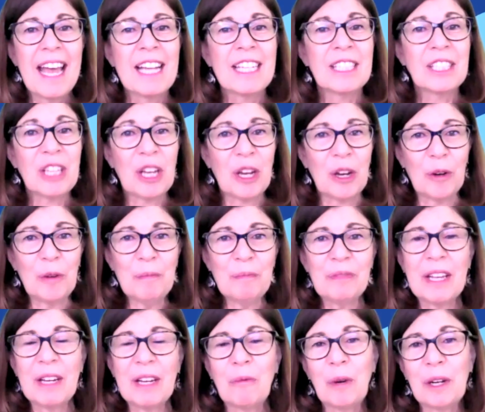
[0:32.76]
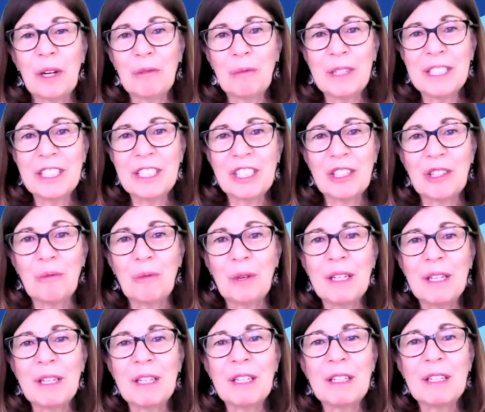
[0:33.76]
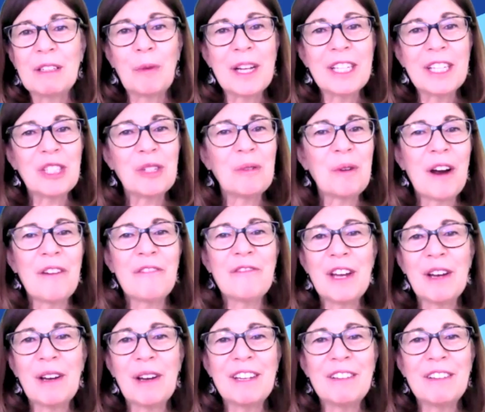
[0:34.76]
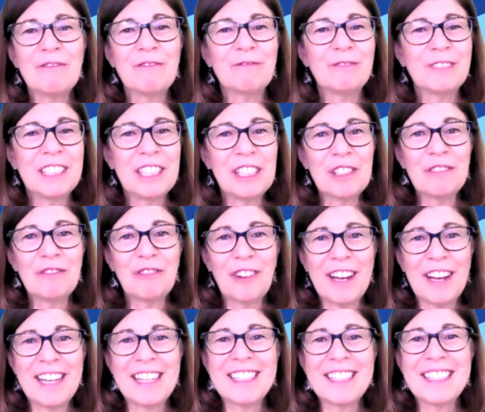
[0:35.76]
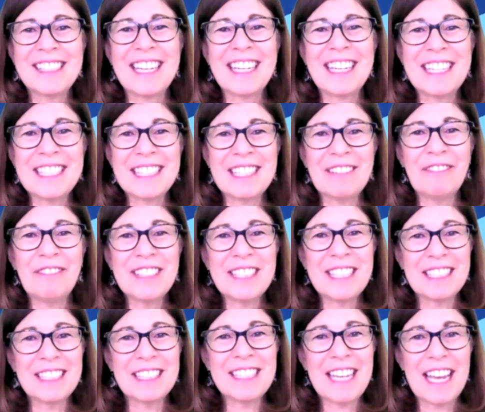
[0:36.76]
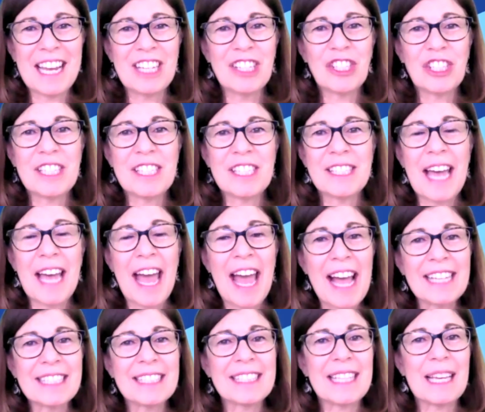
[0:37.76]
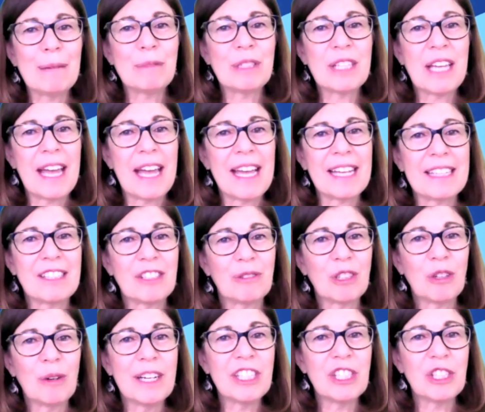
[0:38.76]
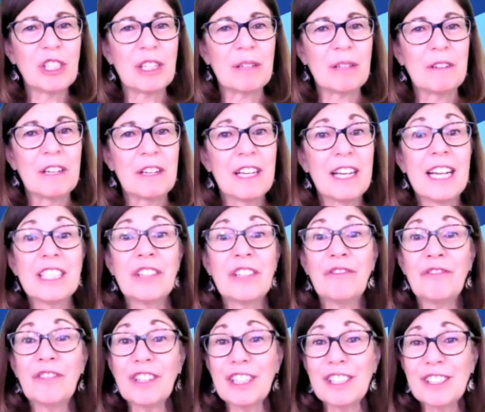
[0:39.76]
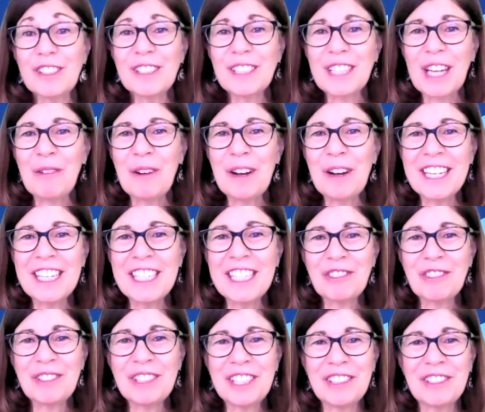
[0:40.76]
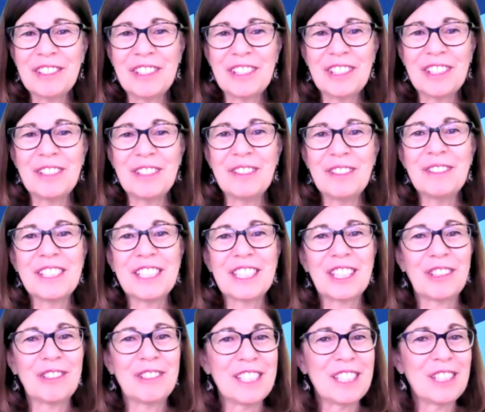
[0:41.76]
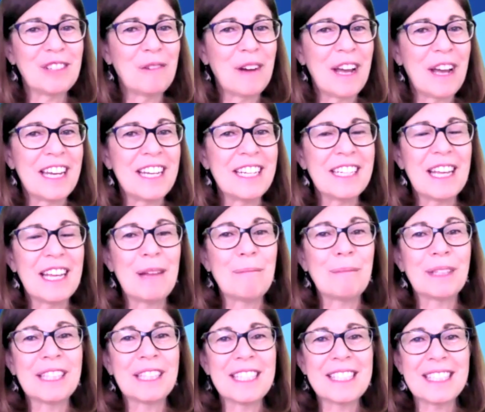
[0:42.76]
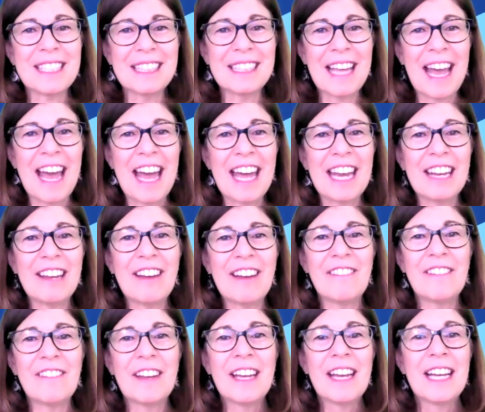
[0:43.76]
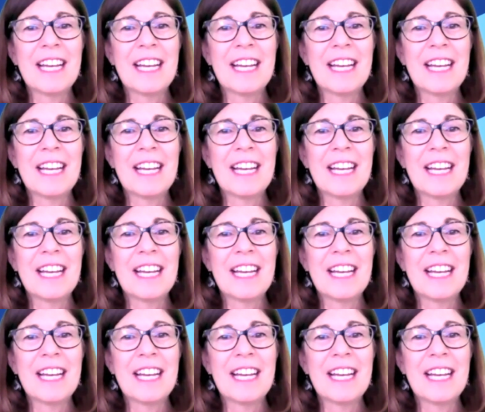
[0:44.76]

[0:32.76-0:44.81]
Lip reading: So what did we do? We went to our very dear friends at issaFacilitation to ask them to answer a question. So first, I want to introduce you to Chrissa Waite and Melissa Ladd of